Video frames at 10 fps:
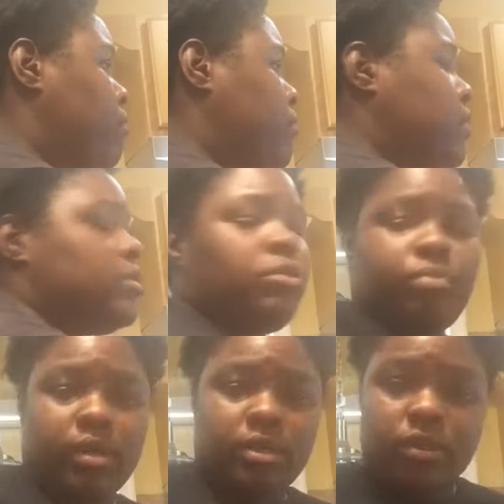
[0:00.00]
There's no
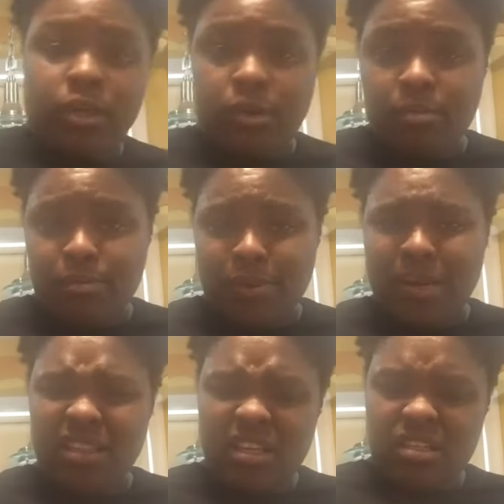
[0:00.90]
price on here, but
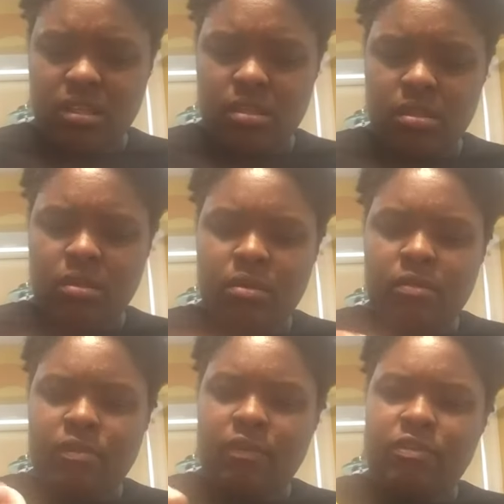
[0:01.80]
I think it's
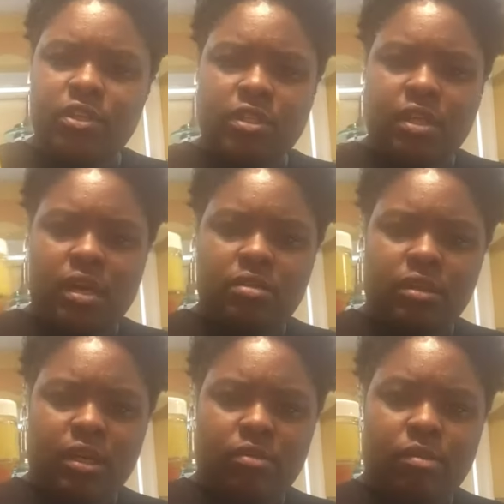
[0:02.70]
like $5 or $6, I
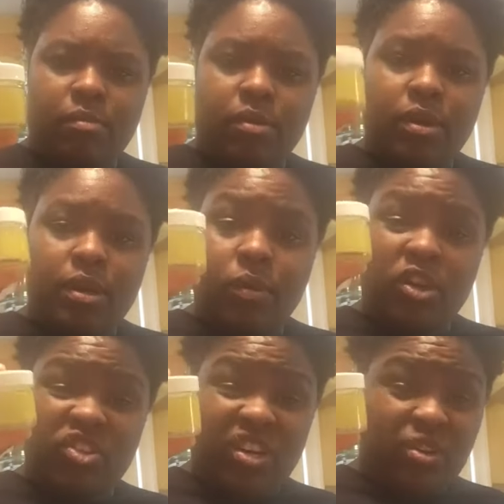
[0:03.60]
can't remember. And then we're
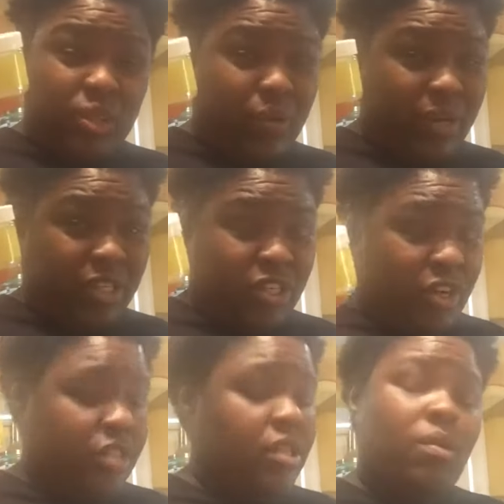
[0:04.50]
going to try to do 2-ounce
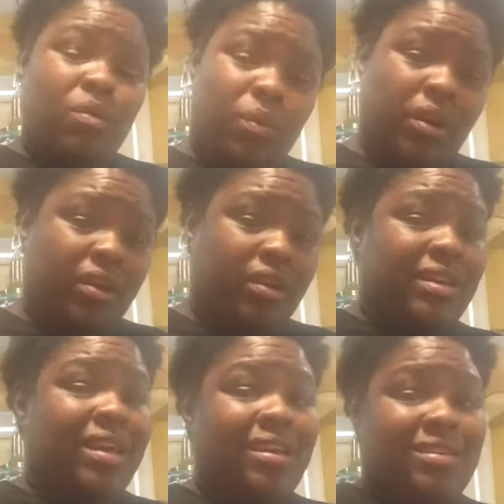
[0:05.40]
jars. We're working on
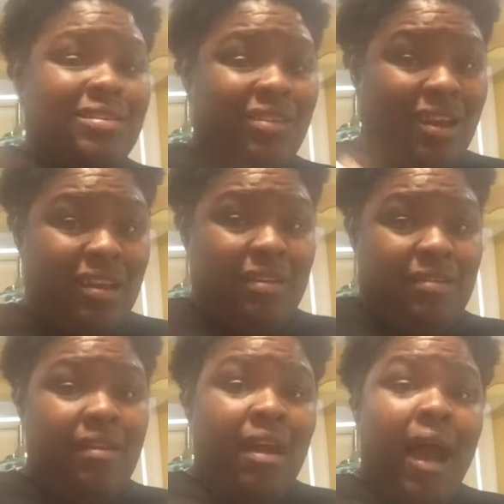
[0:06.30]
that.
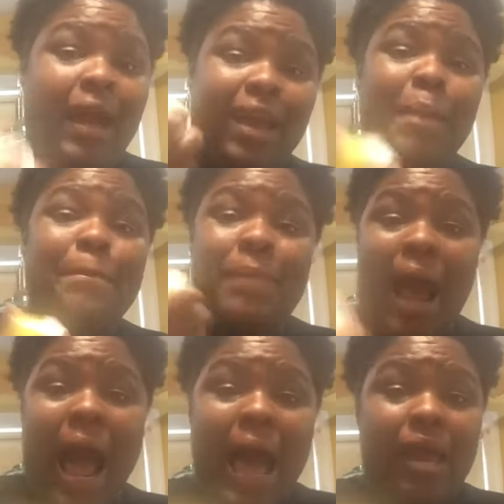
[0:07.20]
I gotta
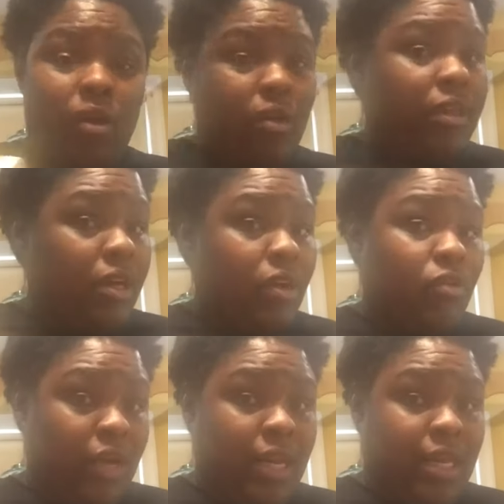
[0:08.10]
buy all the
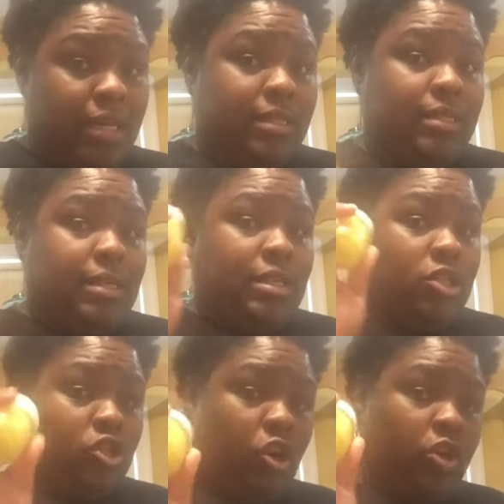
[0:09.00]
ingredients and the
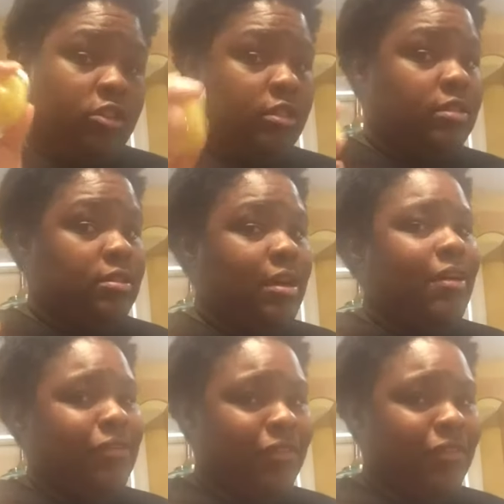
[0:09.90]
jars and stuff